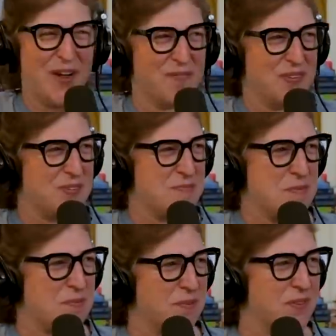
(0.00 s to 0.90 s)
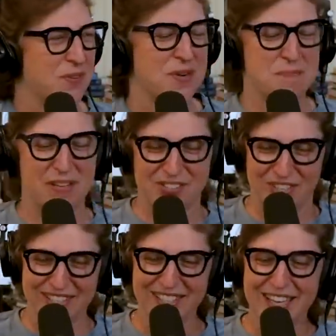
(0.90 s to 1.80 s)
what happens with people with your
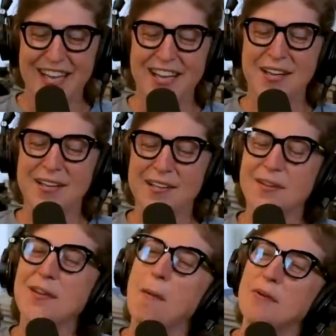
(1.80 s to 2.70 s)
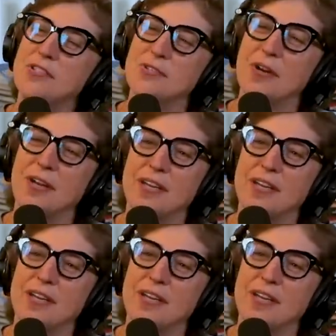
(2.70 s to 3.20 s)
complexion. How about uh, you, Jonah?